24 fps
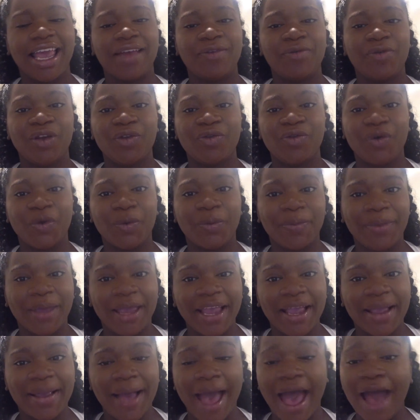and we will
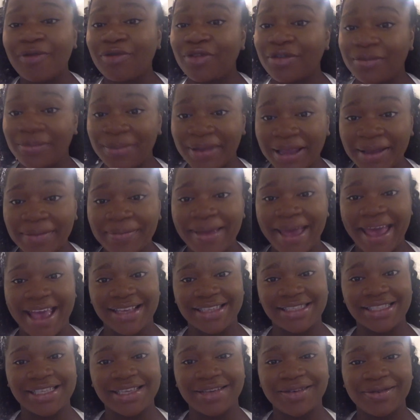be I will be
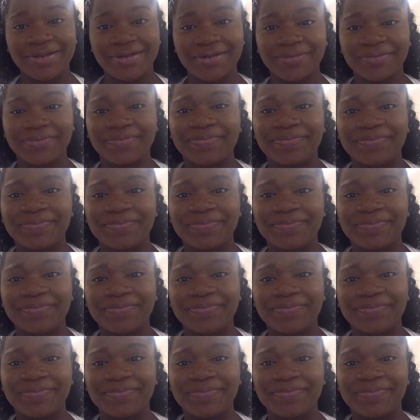back soon.